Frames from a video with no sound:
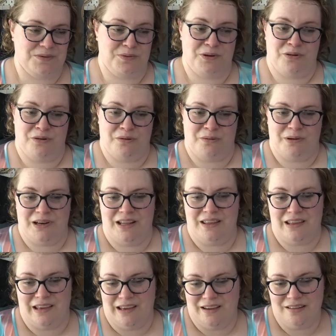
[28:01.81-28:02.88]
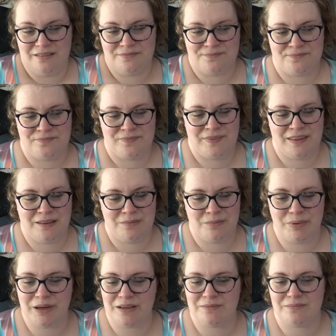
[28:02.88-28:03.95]
we were already there,
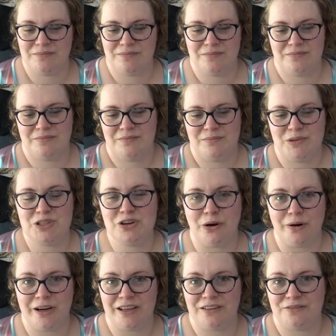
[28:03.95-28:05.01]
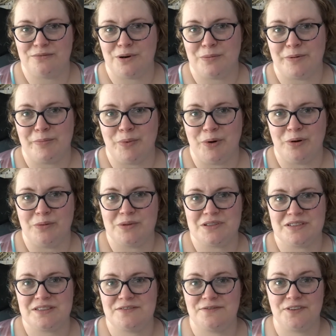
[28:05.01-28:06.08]
but majority of what we bought
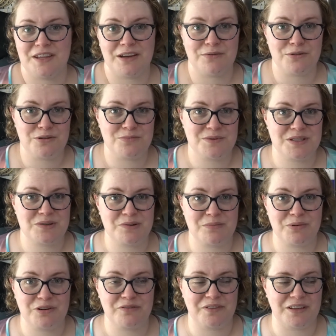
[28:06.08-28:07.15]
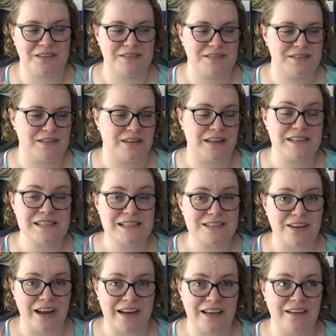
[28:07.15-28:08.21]
was for their rooms to improve it. So that's
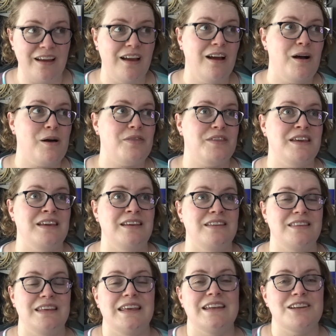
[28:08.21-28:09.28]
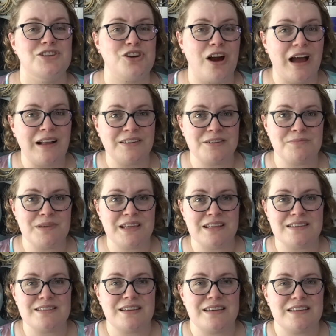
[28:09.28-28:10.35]
exciting. The inner child in me
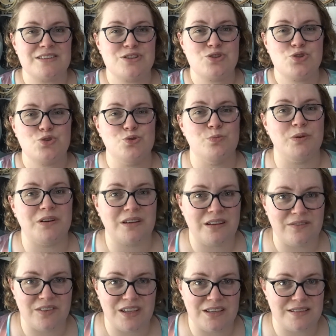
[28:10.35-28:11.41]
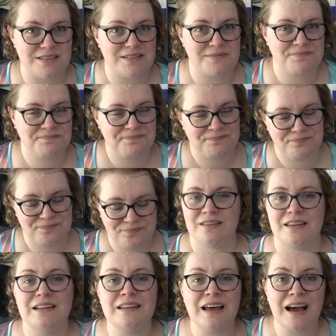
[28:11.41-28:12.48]
is like super envious. And
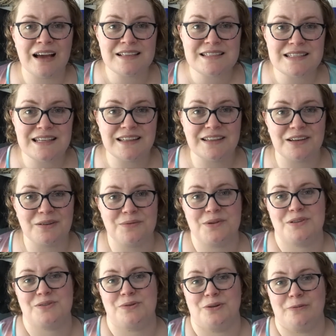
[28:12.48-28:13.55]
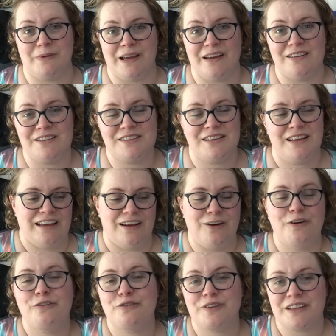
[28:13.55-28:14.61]
the last thing that I want to talk about,
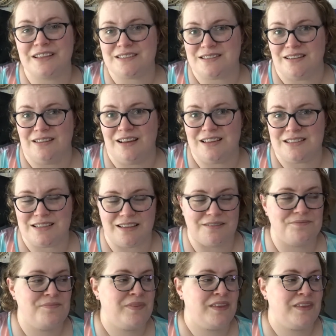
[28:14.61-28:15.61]
hopefully is the last thing,